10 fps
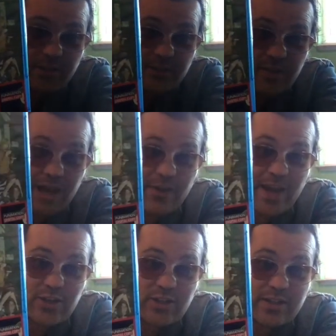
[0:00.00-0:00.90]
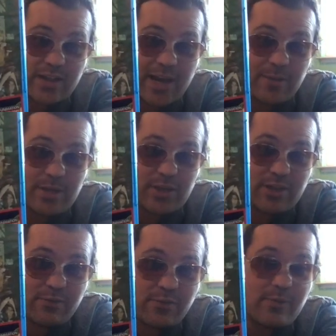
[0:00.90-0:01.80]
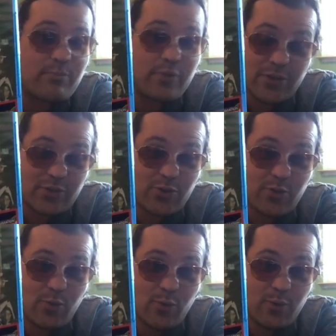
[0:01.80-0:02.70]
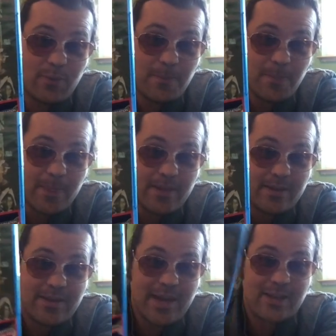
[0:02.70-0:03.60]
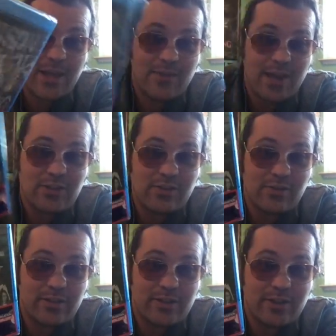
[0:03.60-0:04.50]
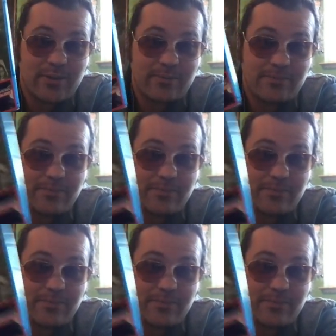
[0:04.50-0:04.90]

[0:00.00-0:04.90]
the live action adaptation of Prison School. Yeah, live action is right there.